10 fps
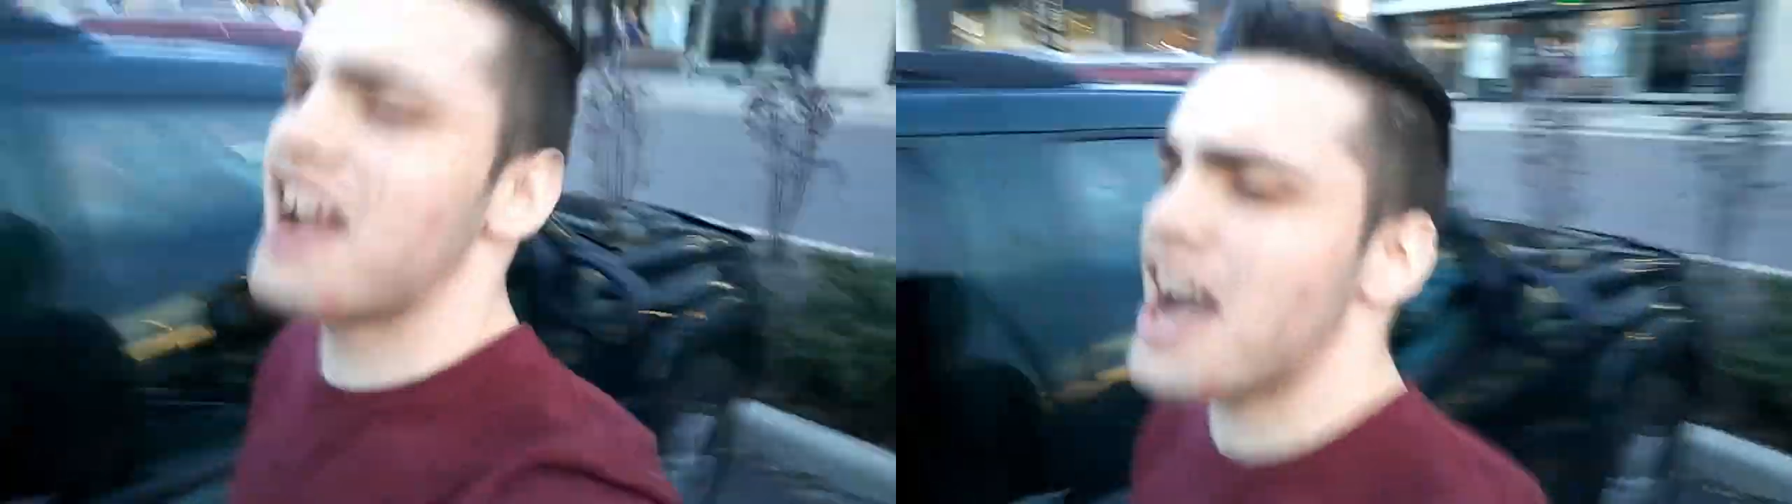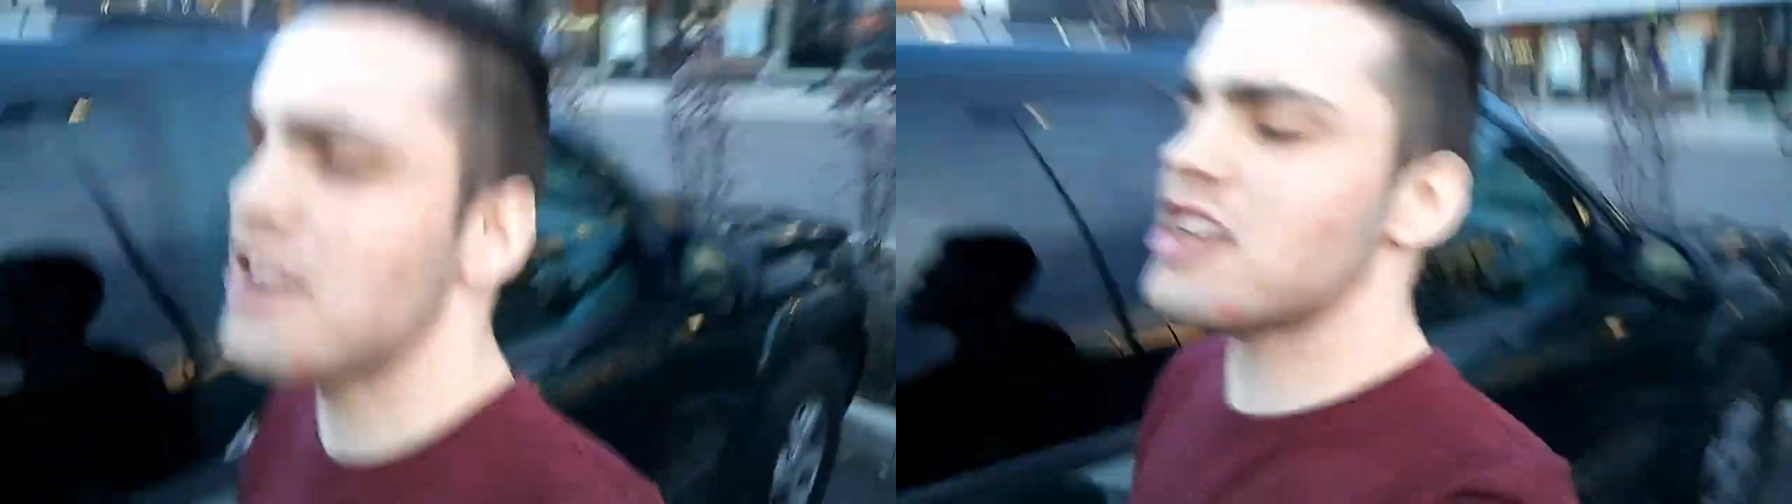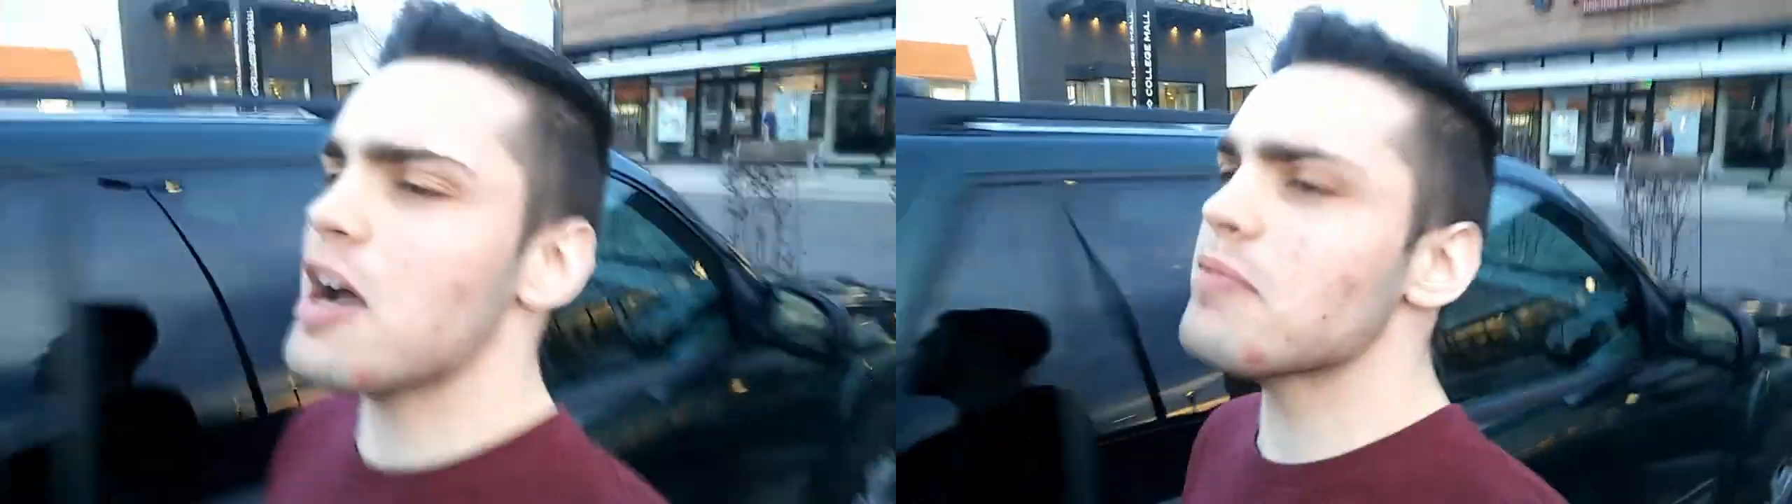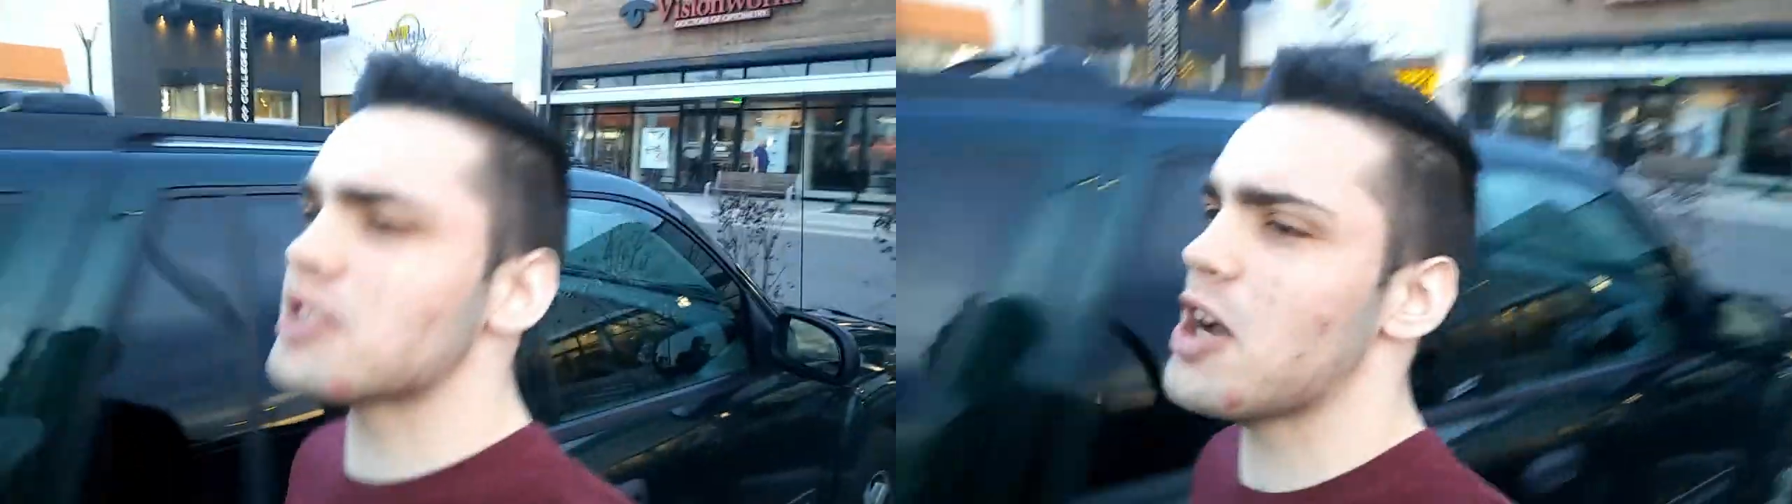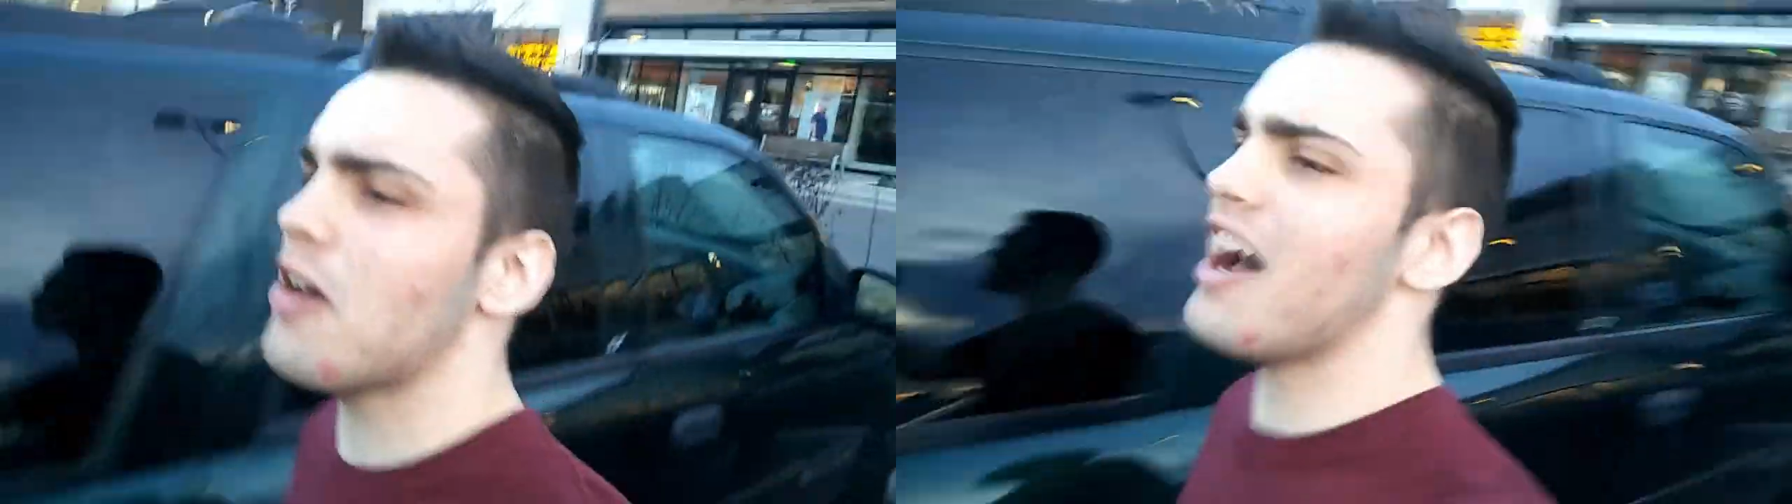I jumped
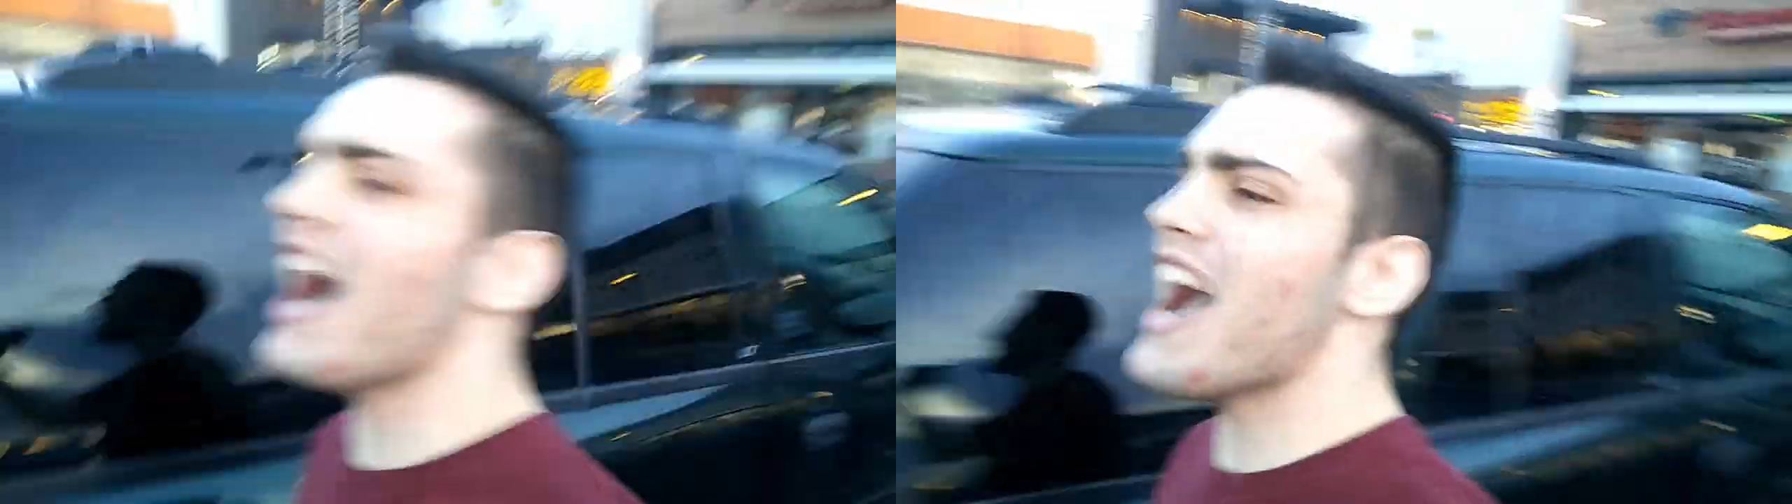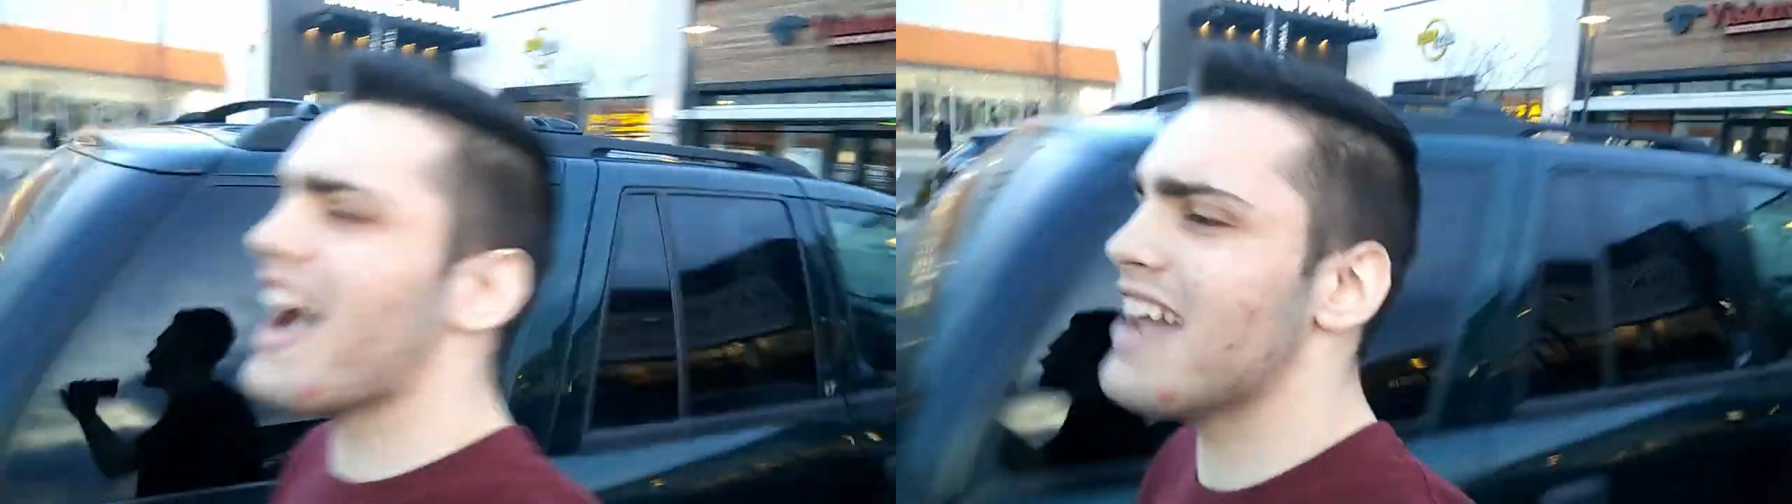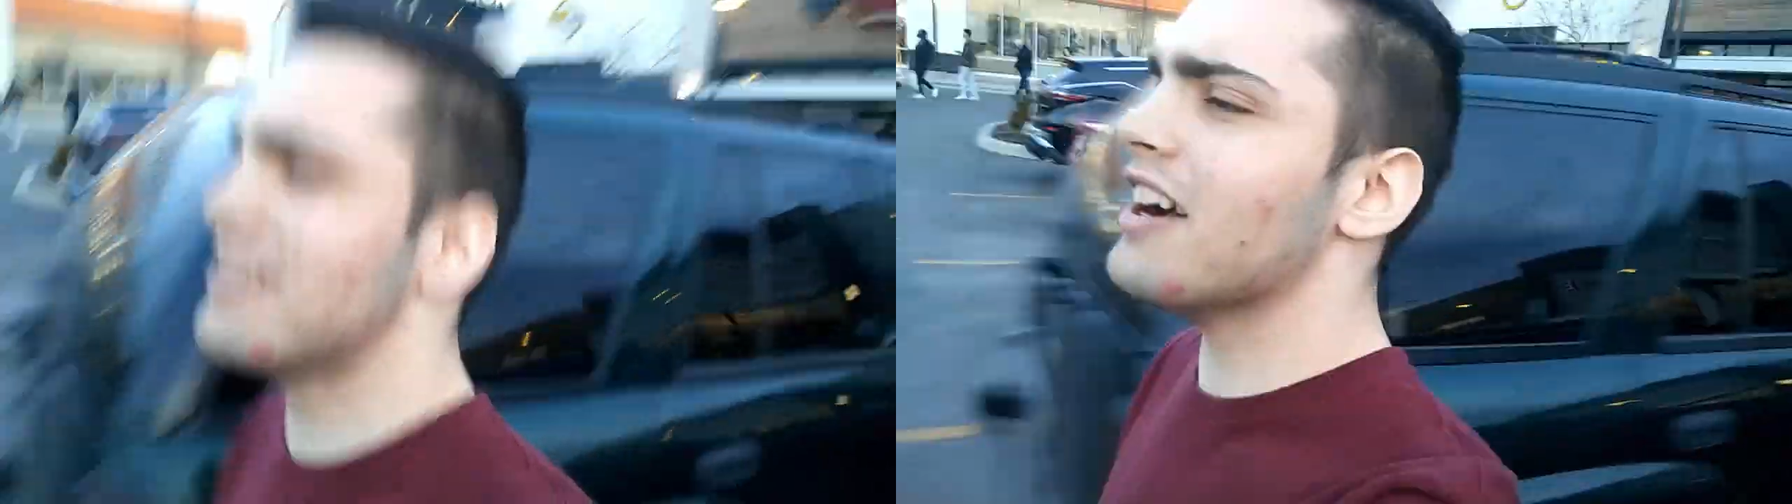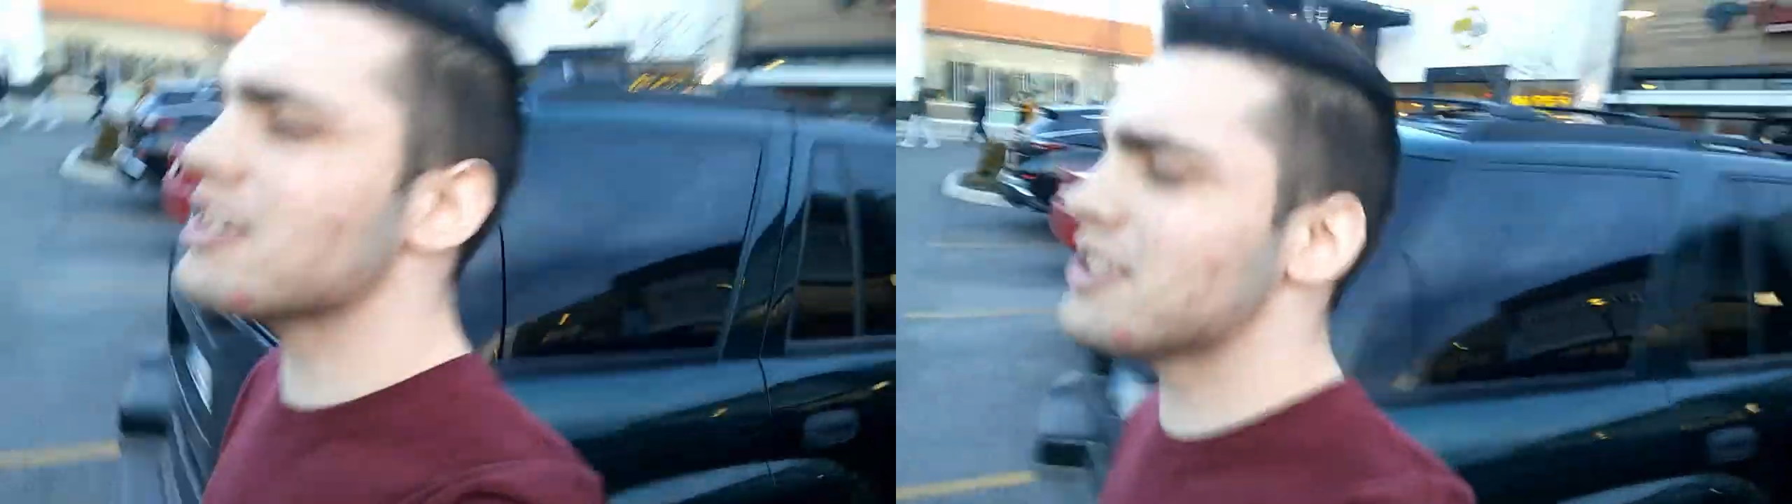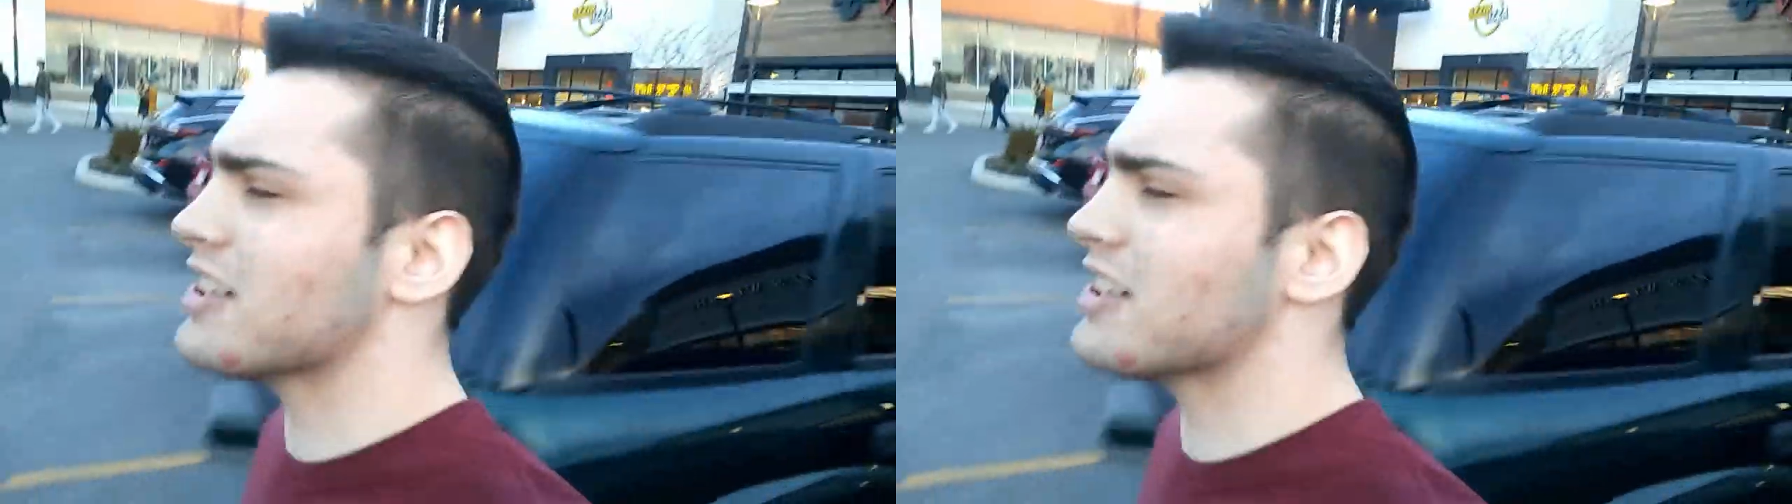so high, I touched the